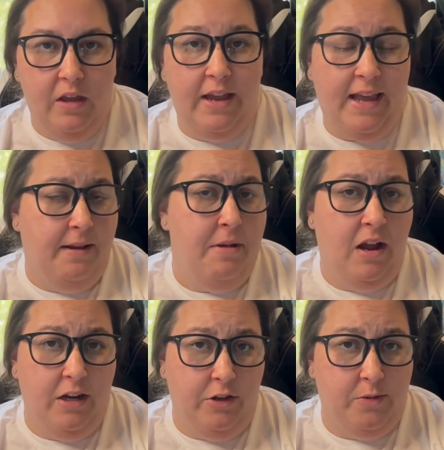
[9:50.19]
Again, I'm
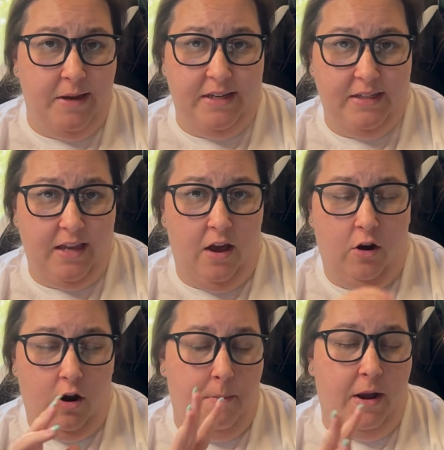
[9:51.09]
not going to use my discount,
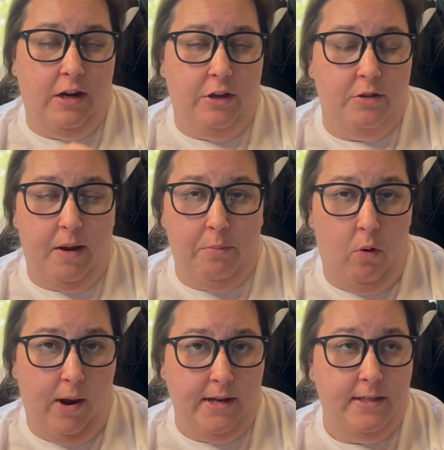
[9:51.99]
or I'm not going to use my
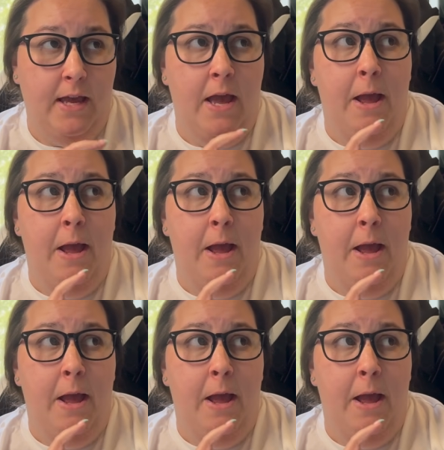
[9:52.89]
points,